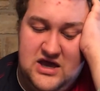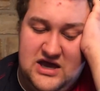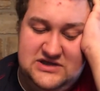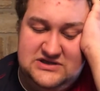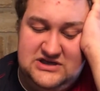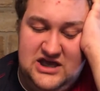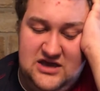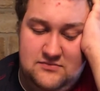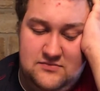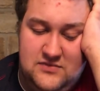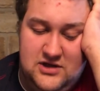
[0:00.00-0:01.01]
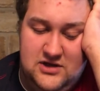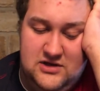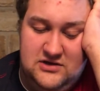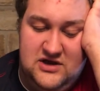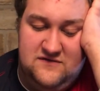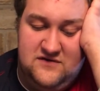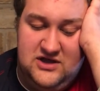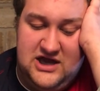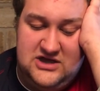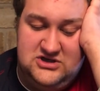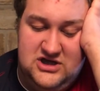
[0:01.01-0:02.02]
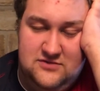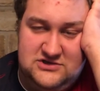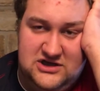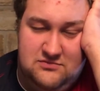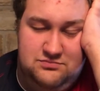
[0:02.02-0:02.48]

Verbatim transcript: has a name, uh, not a very catchy name. It's like a